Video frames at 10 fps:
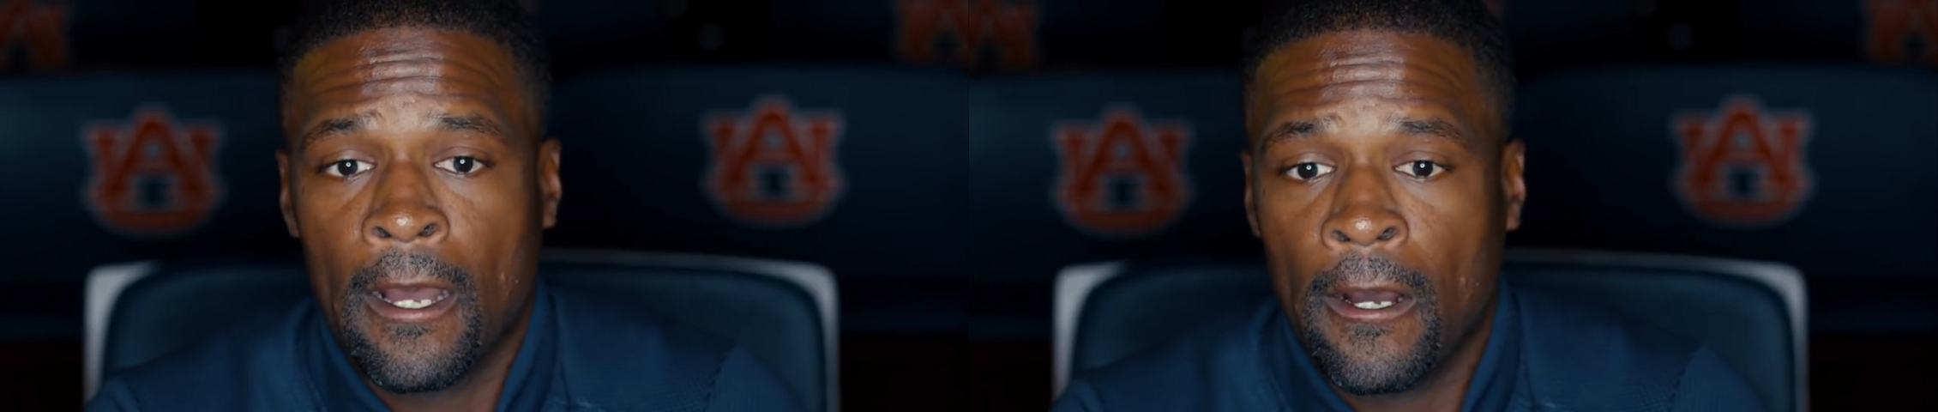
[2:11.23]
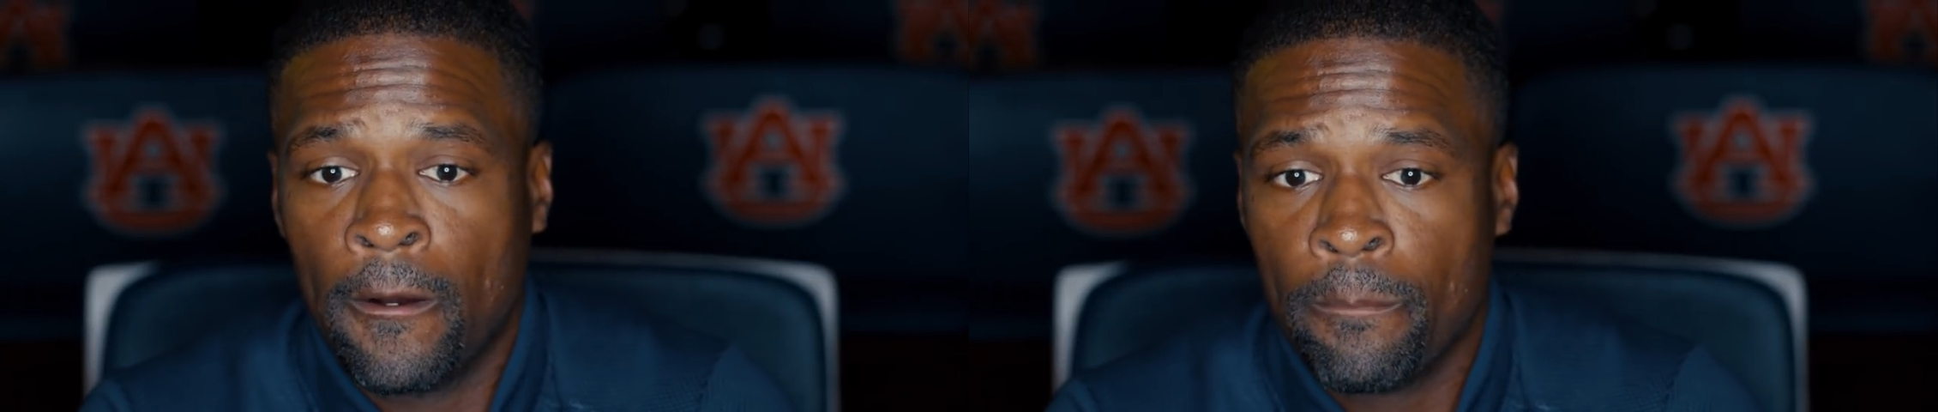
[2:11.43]

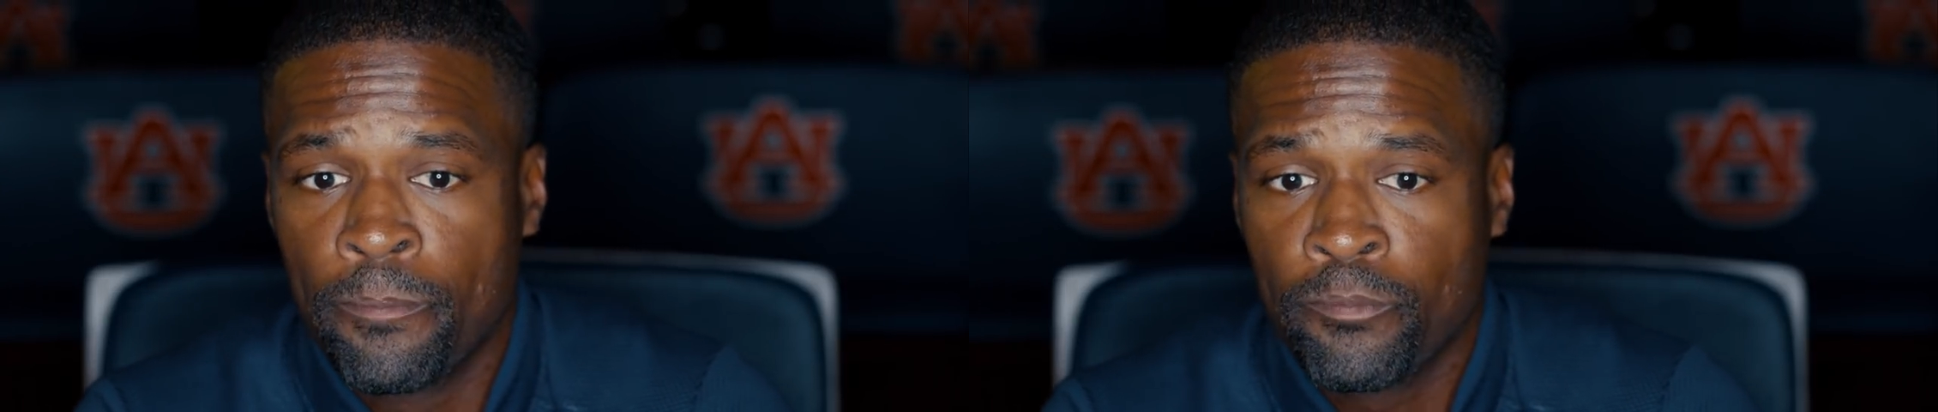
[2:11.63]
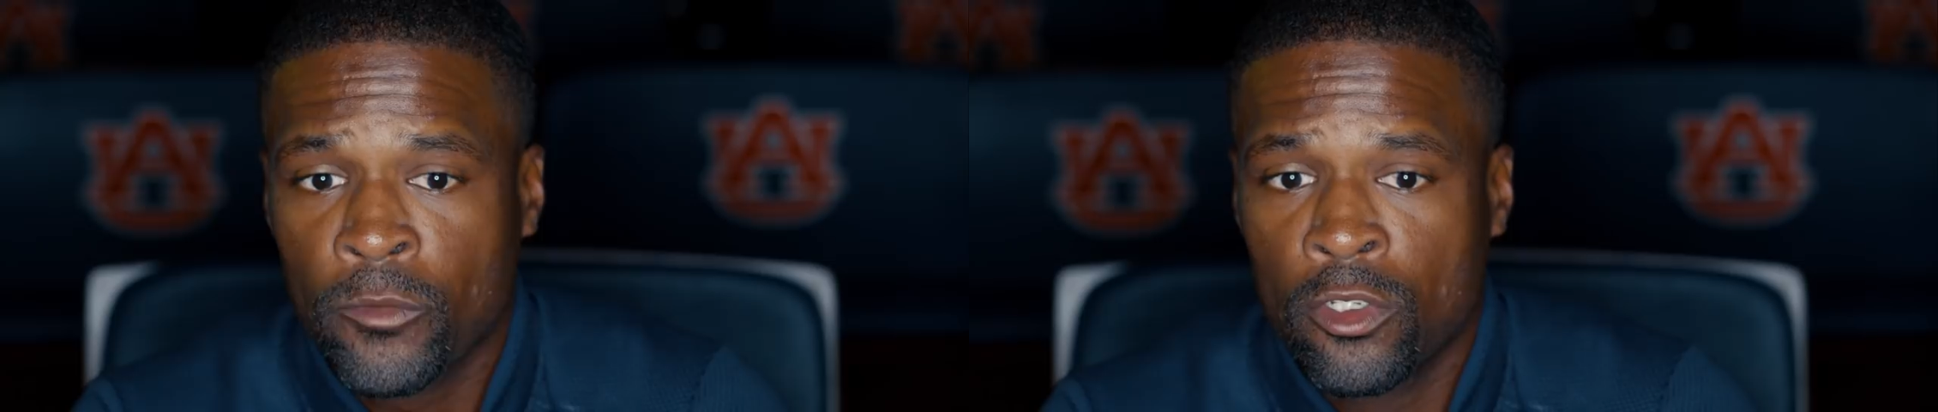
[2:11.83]

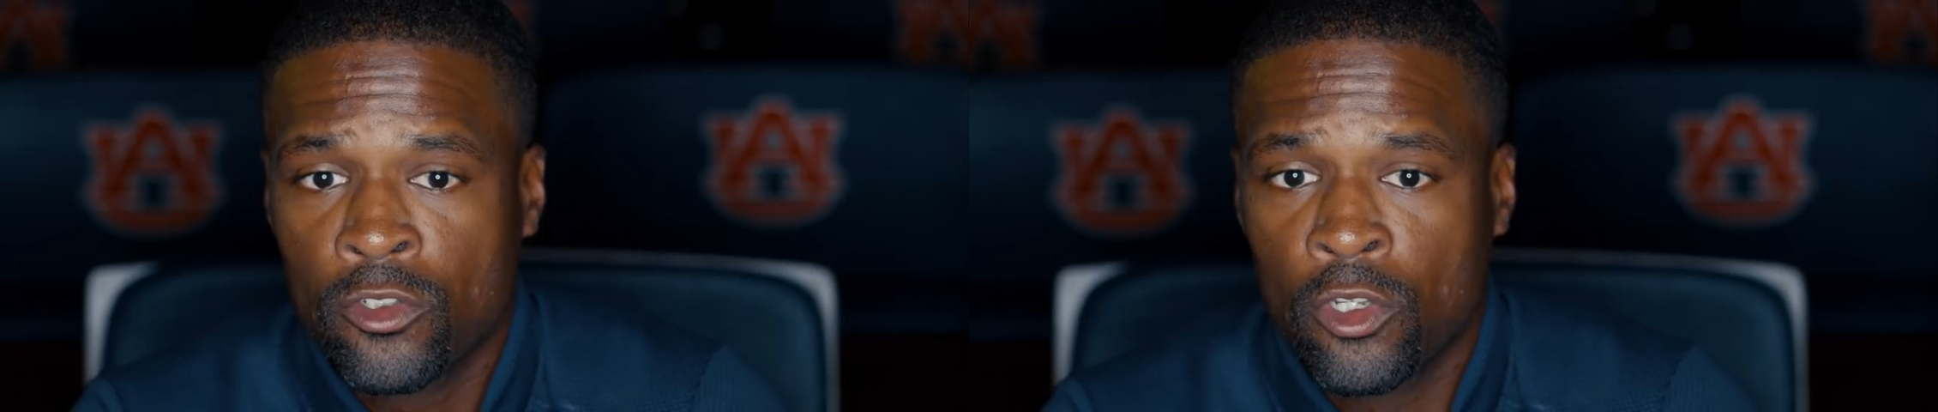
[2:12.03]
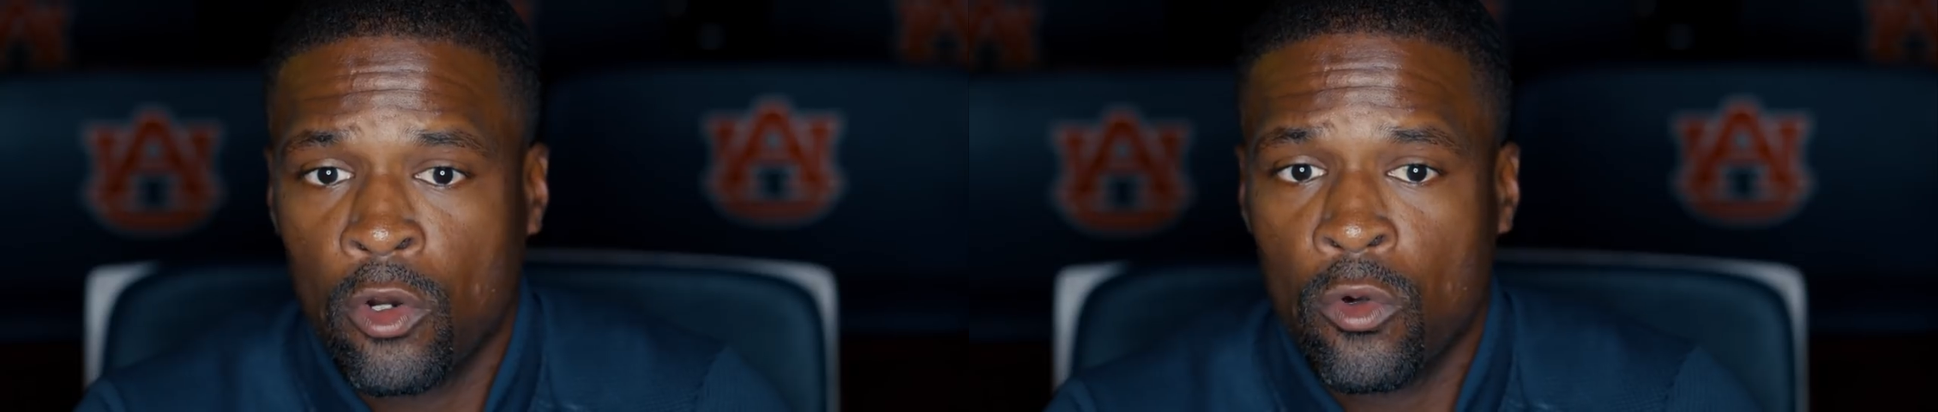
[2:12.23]
Um,
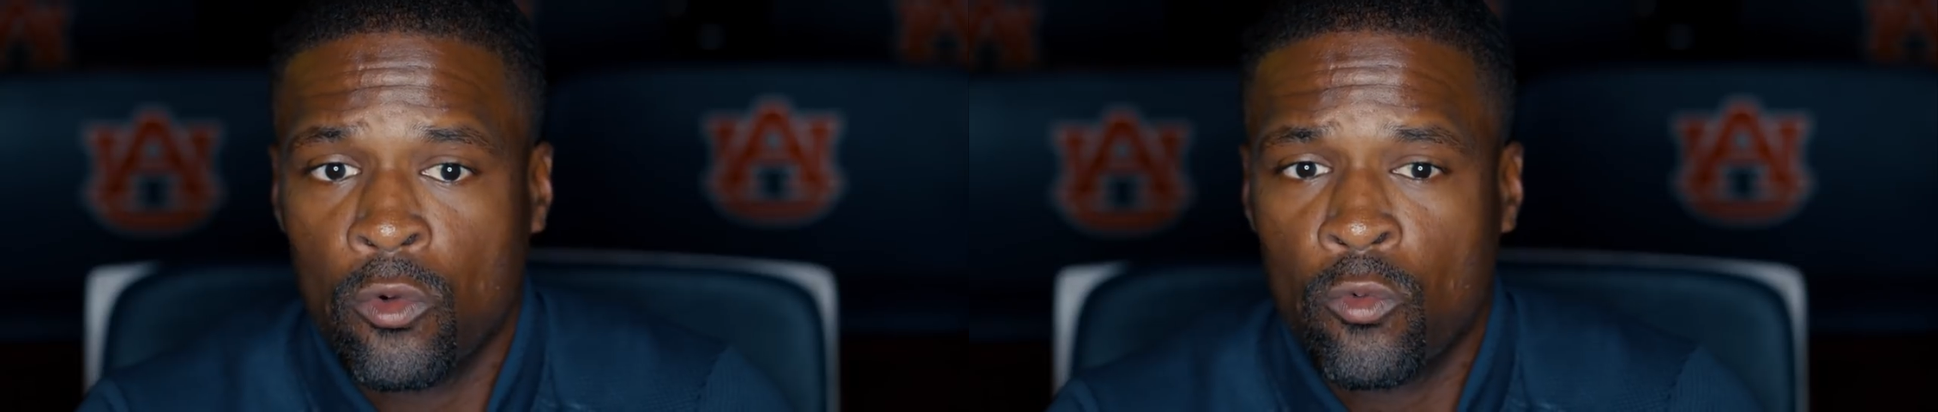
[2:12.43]
so